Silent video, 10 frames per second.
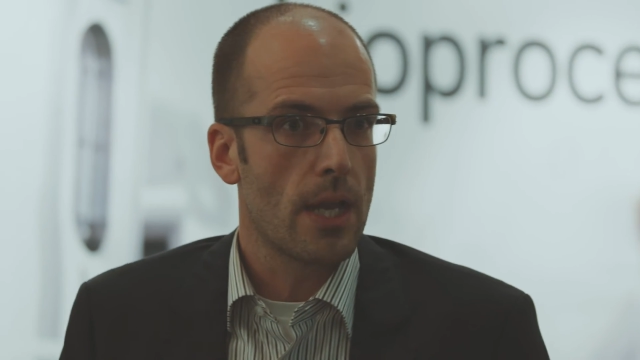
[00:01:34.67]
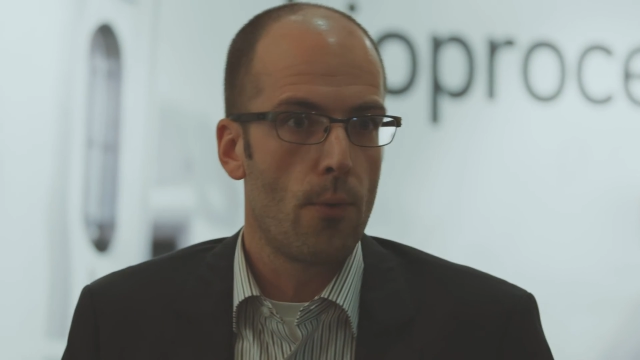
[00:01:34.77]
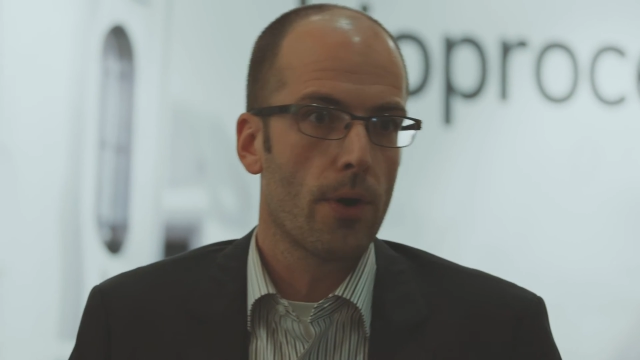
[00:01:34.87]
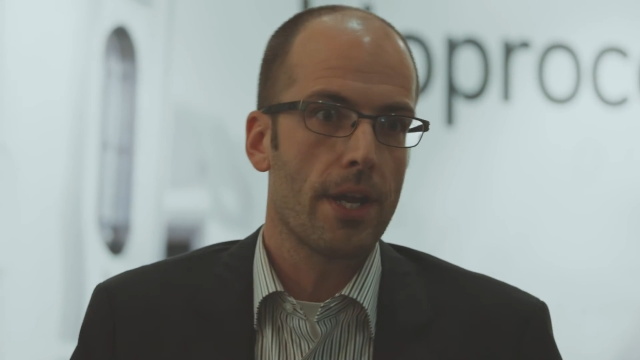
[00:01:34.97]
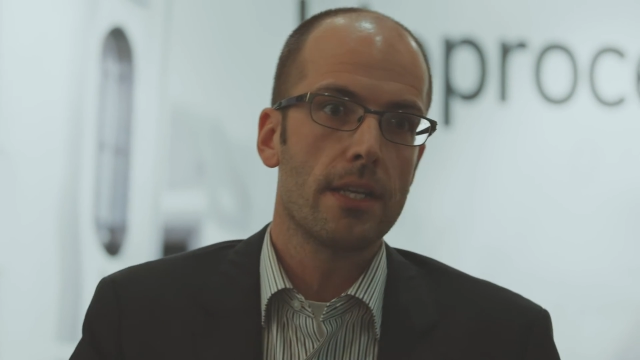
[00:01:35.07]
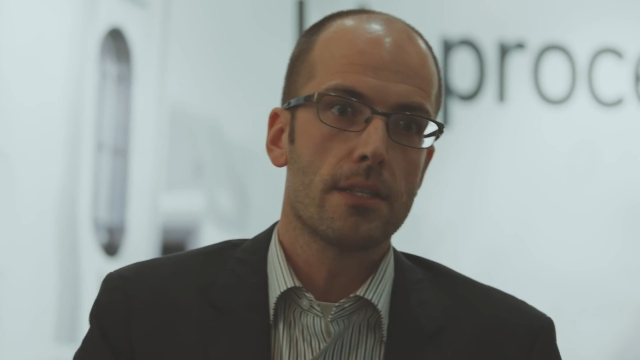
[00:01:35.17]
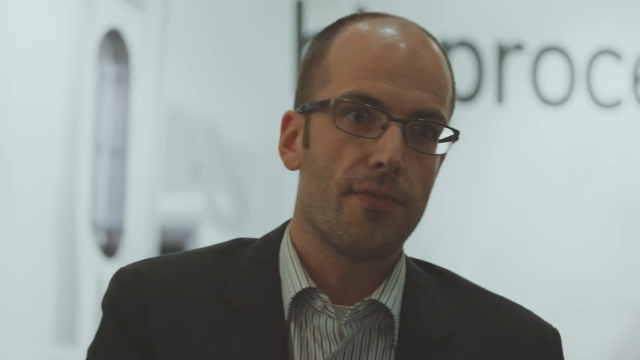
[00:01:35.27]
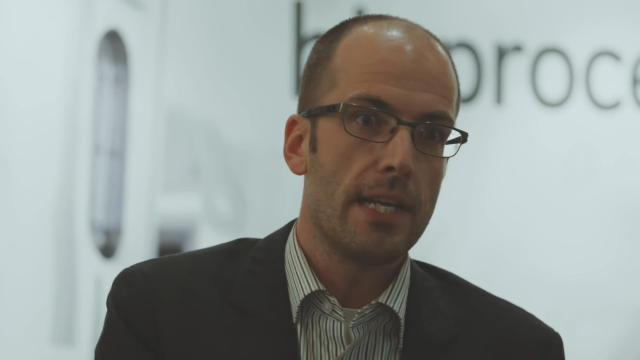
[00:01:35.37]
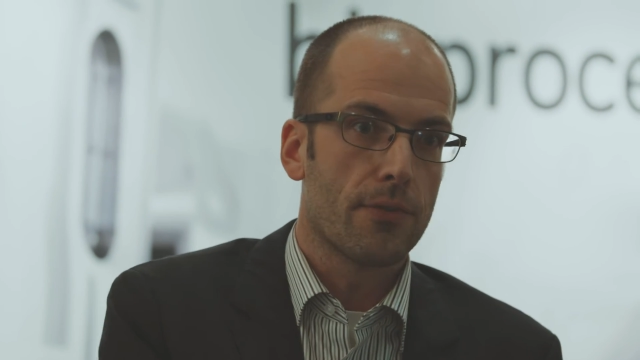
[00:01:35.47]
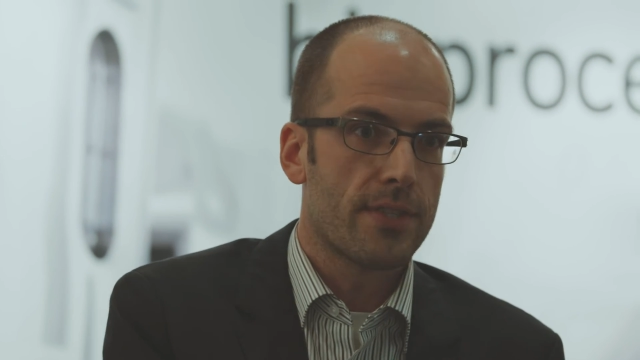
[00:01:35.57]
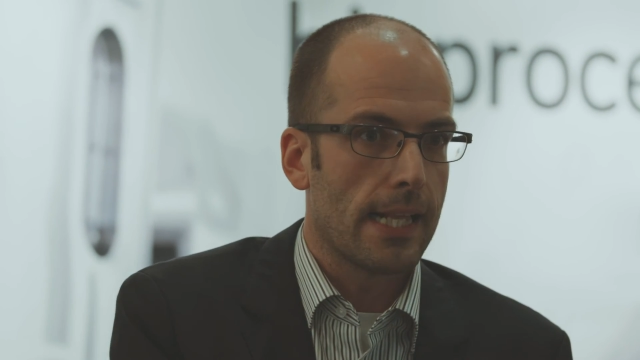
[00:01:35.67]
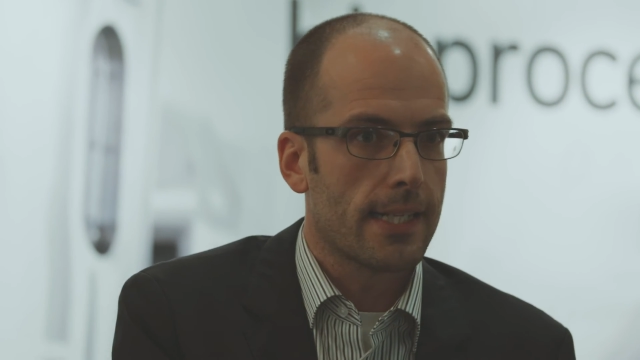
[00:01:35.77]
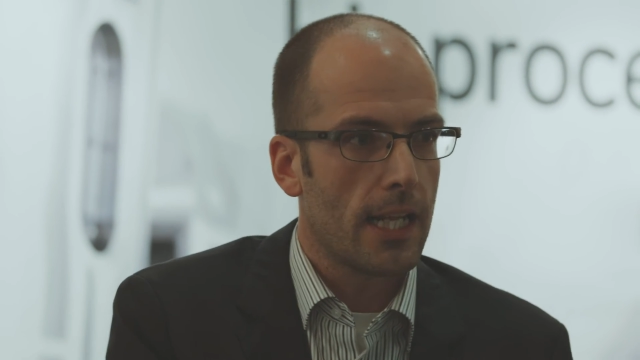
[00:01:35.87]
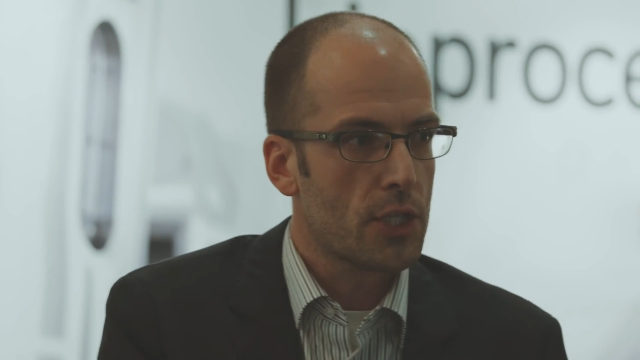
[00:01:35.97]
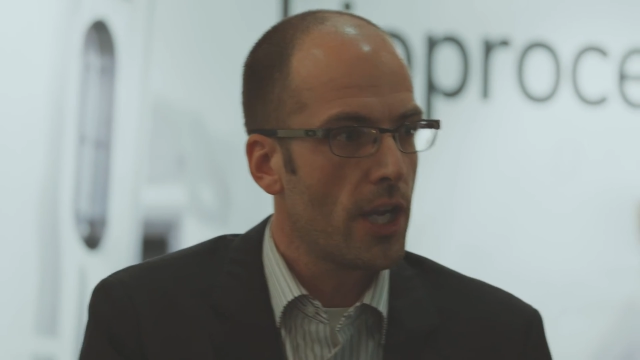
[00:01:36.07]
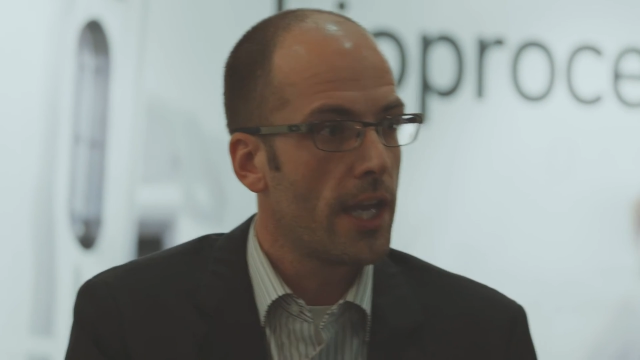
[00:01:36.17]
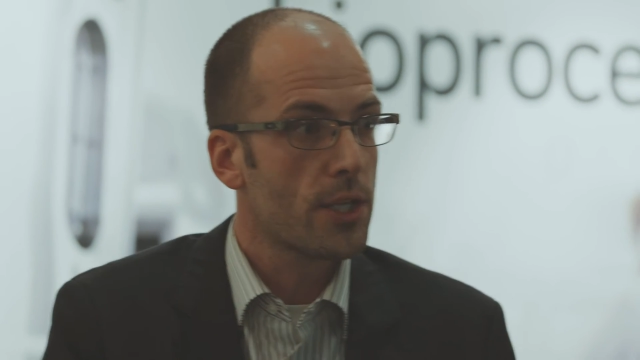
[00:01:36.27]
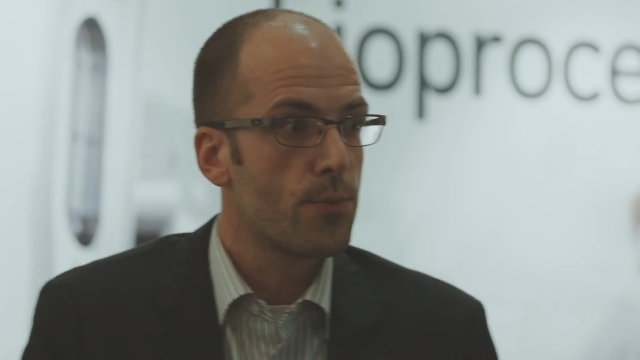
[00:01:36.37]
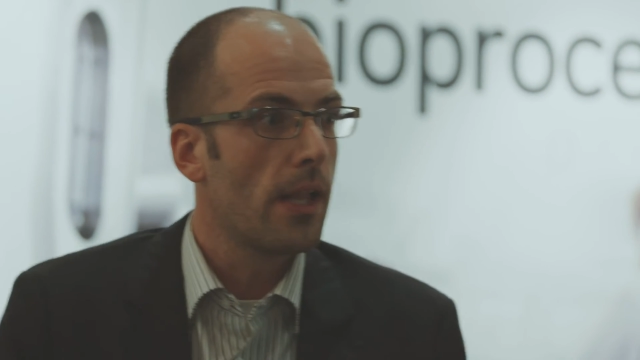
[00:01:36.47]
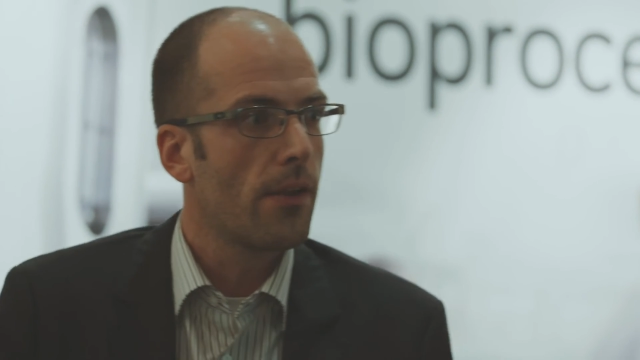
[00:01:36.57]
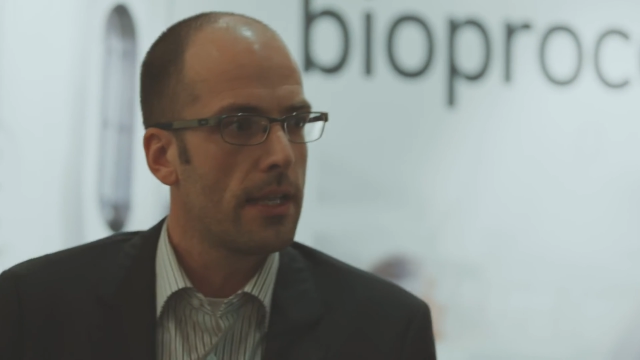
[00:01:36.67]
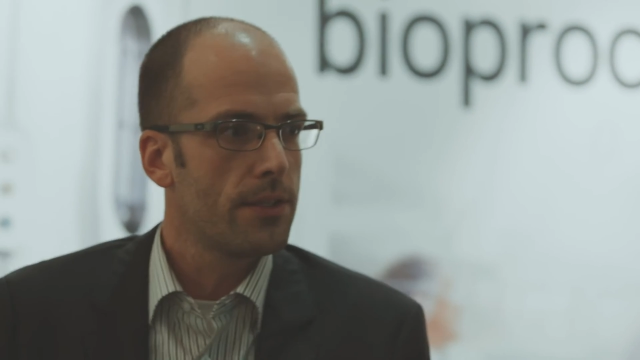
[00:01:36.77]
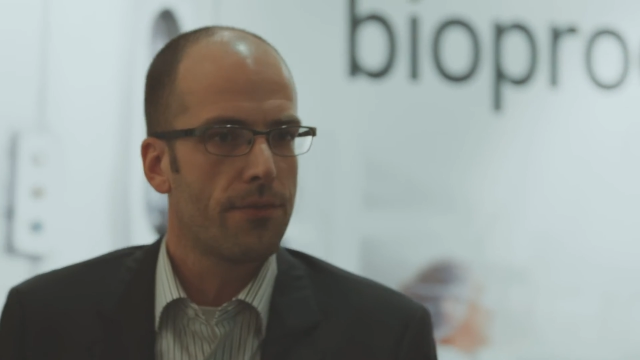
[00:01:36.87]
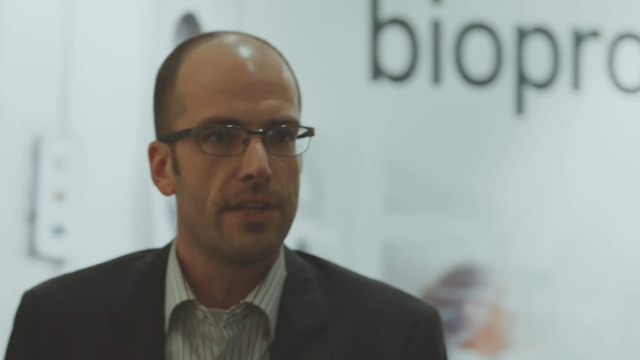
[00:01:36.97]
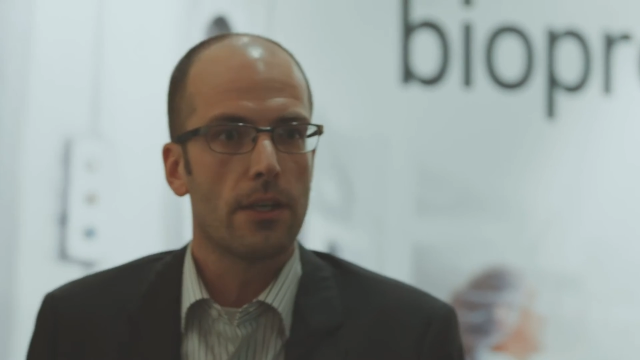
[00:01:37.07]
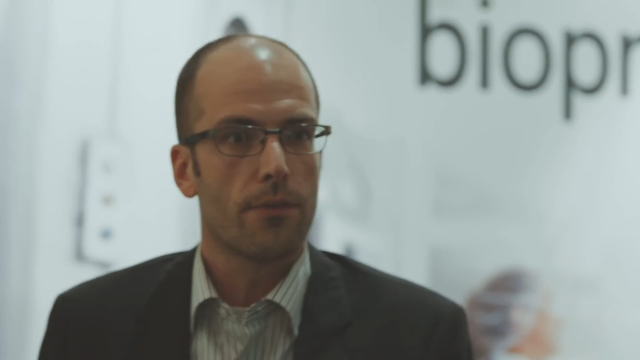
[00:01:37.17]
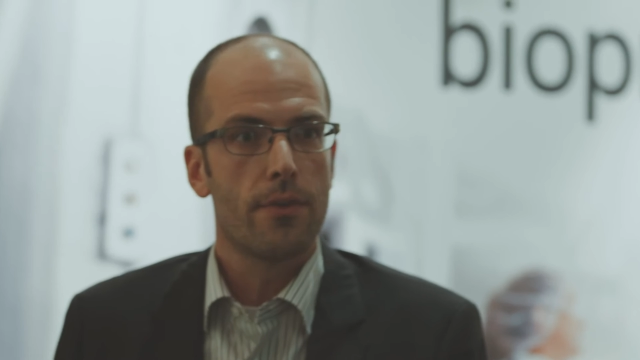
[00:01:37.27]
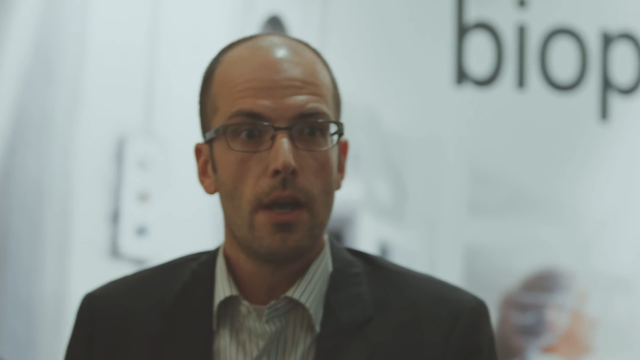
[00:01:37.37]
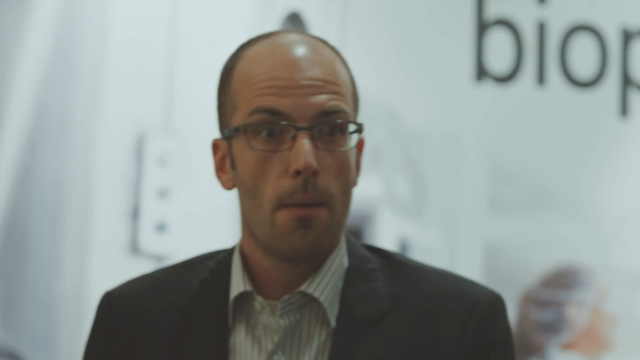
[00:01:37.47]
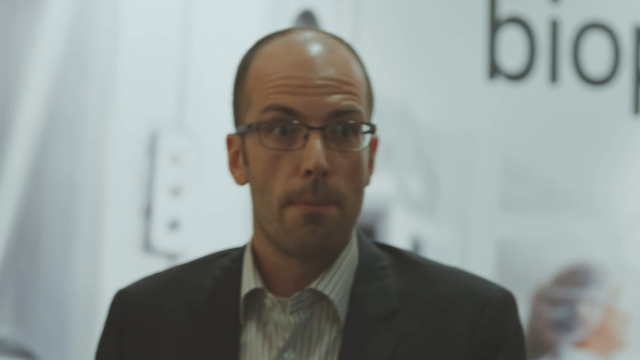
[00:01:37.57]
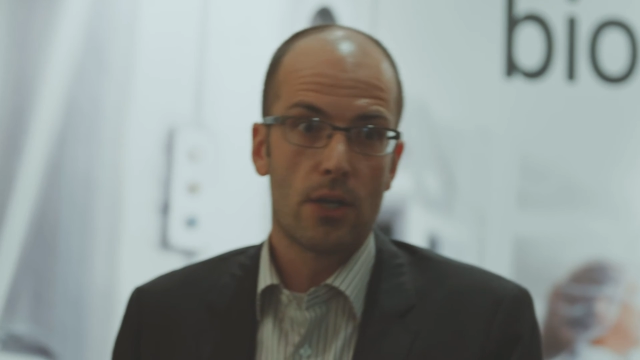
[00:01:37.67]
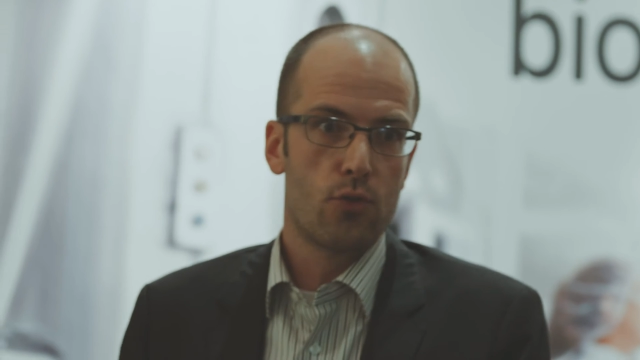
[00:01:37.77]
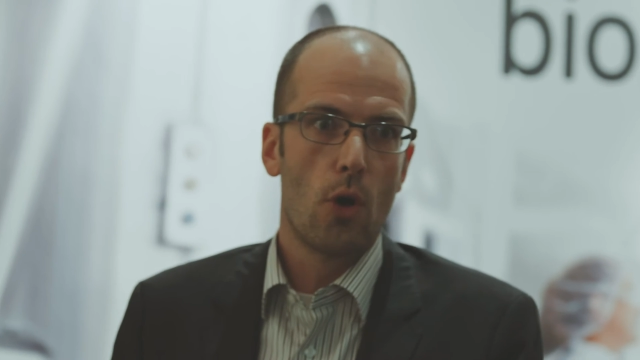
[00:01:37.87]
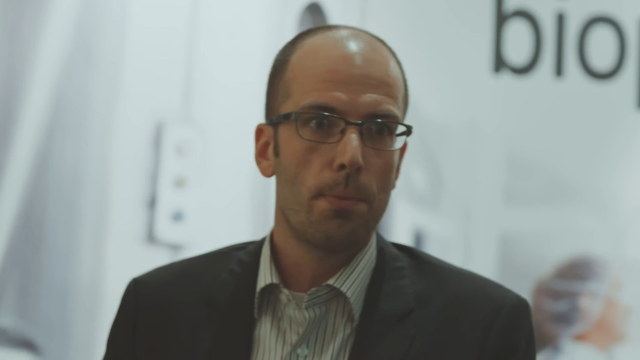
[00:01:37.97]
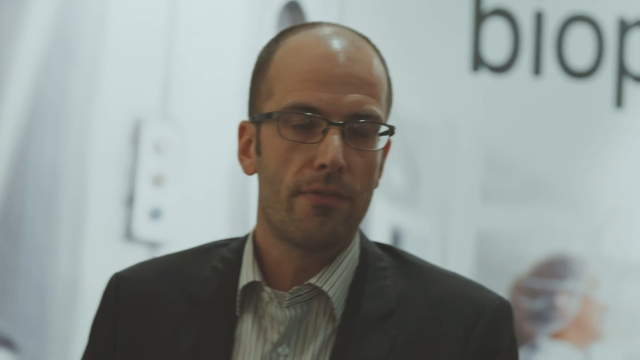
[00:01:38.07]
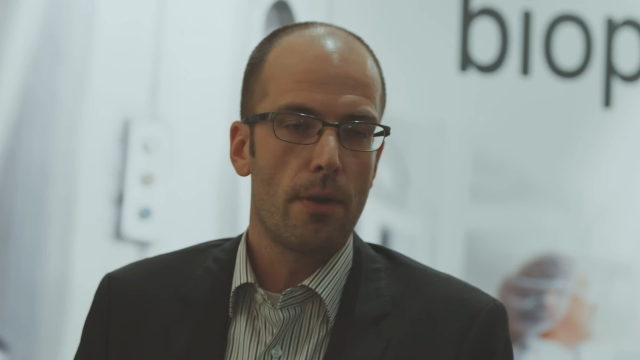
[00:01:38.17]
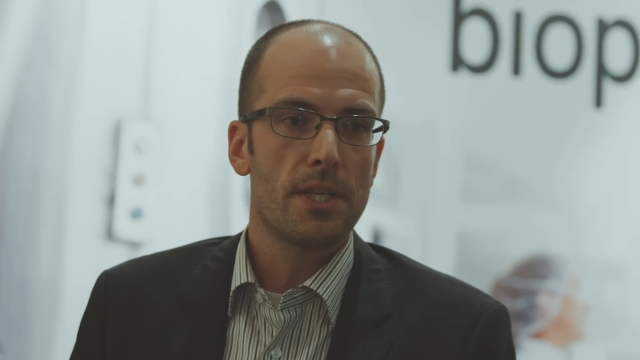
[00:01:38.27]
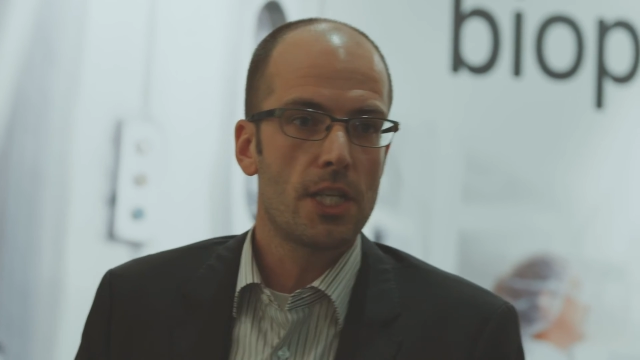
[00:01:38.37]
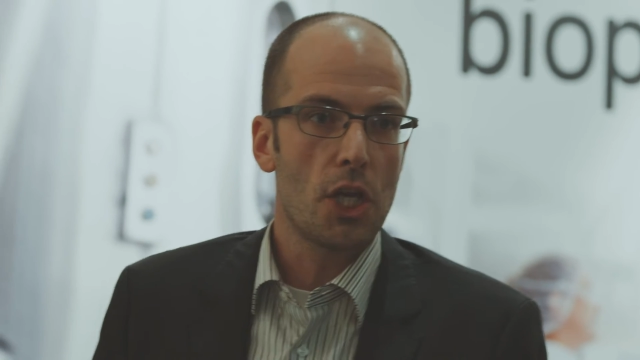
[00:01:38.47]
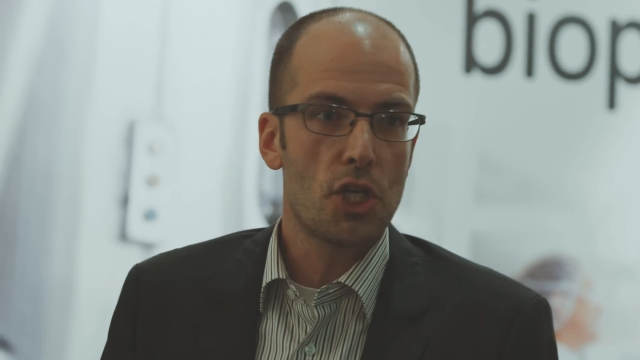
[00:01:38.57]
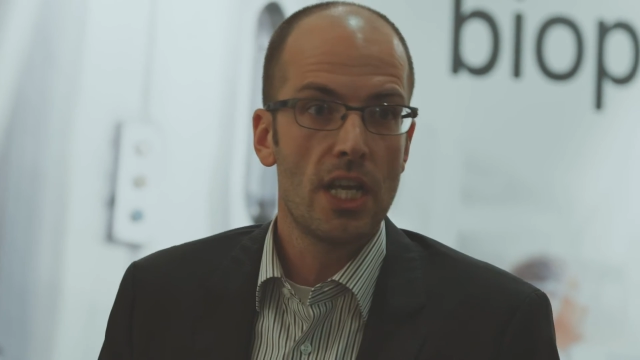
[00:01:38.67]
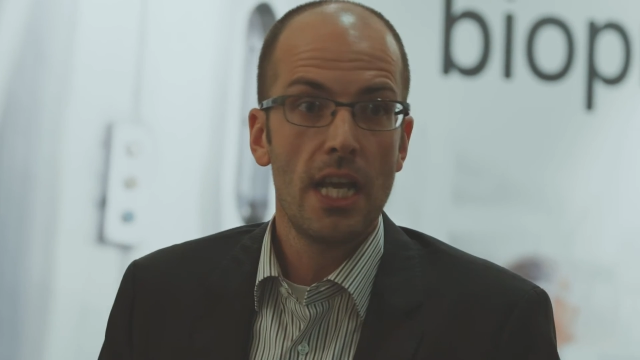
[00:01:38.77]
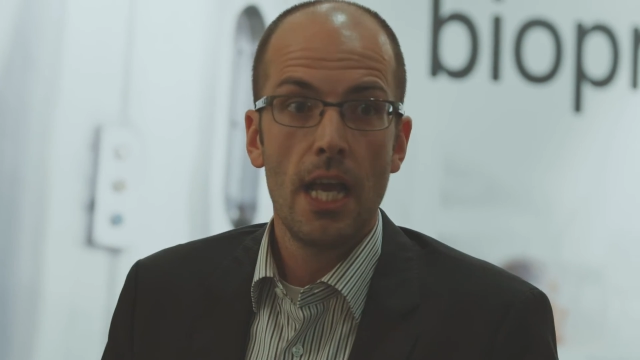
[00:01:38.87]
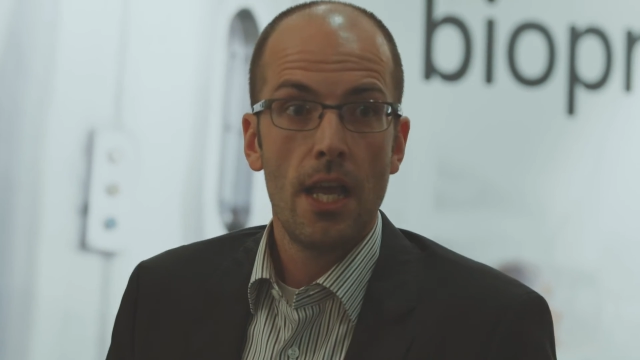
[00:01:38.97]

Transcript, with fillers: they're working in the field of cell culture and as well in the field of microbial fermentation,